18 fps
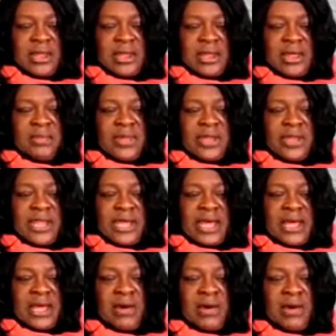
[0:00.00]
I mean,
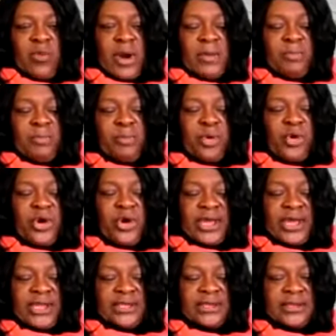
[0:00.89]
at what
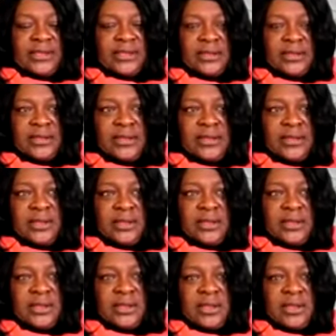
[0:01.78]
point
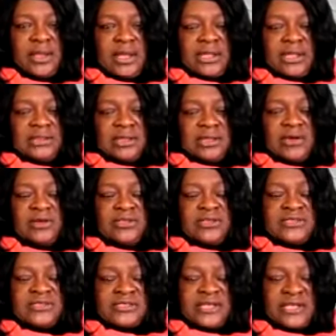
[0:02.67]
is it
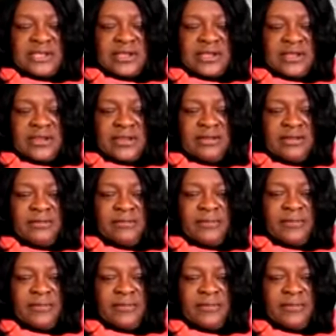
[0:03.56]
considered